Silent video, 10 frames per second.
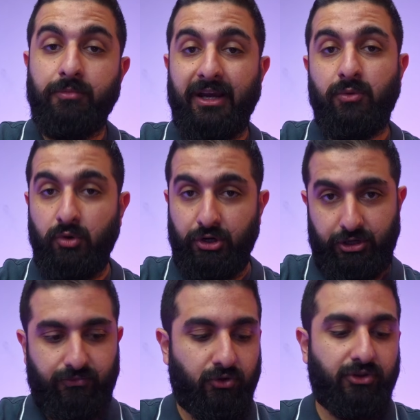my
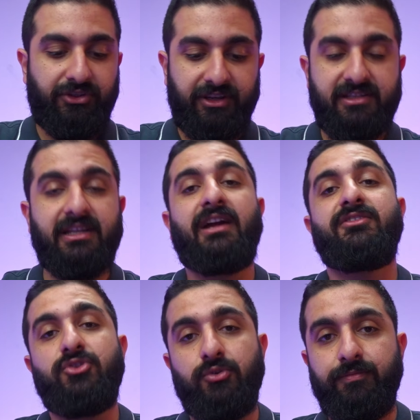work, for the things that I
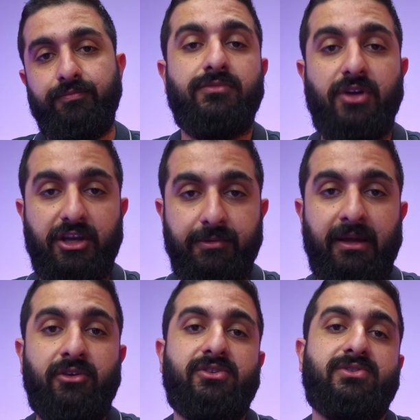do,
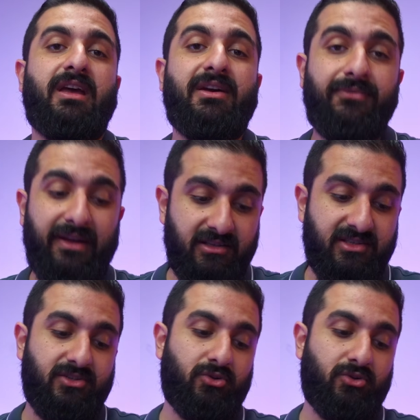documentaries, events,